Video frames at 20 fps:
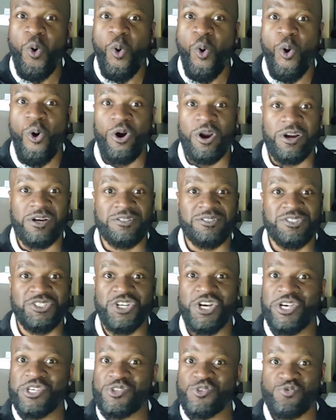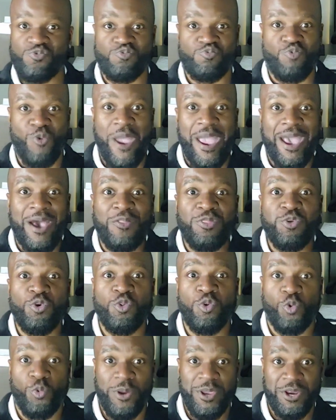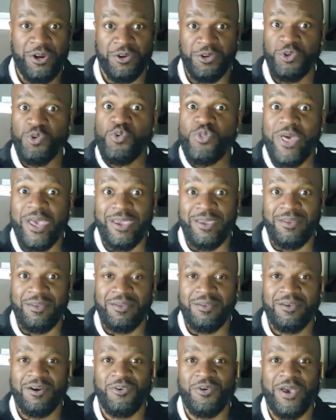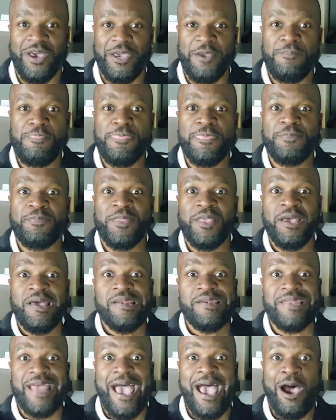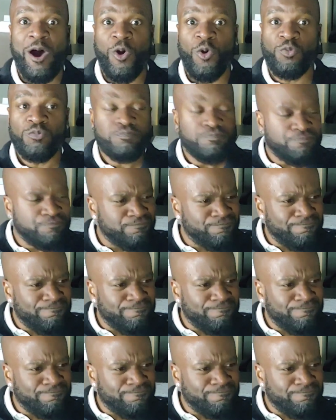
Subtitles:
or just ran through the ringer, do they? OK, now,